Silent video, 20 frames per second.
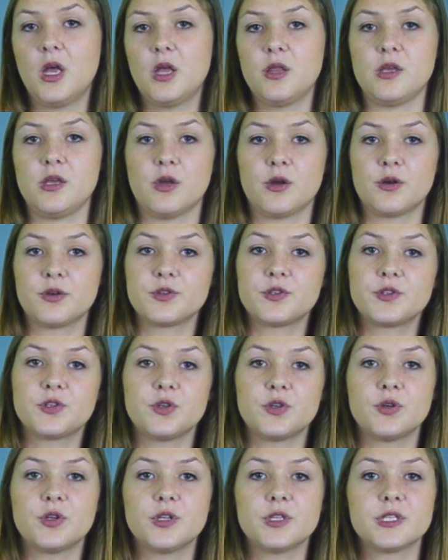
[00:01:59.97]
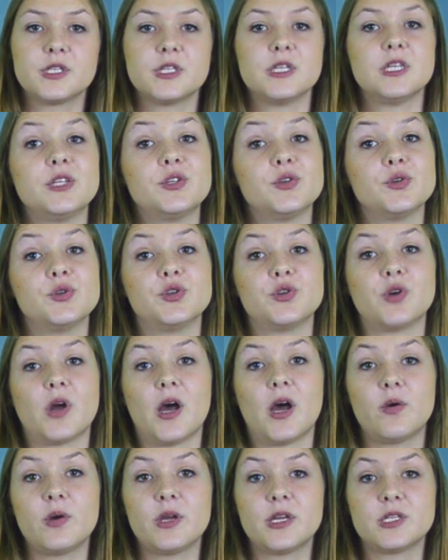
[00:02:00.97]
The other students to
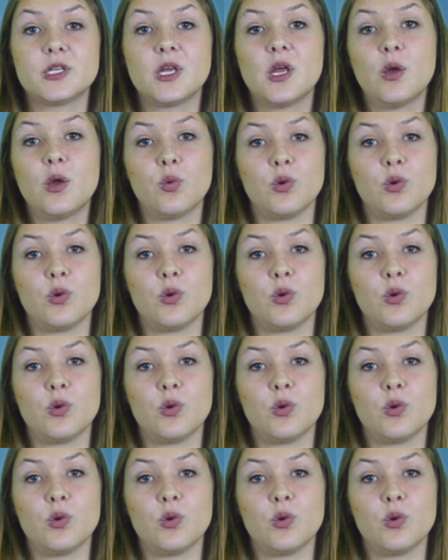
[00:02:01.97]
draw it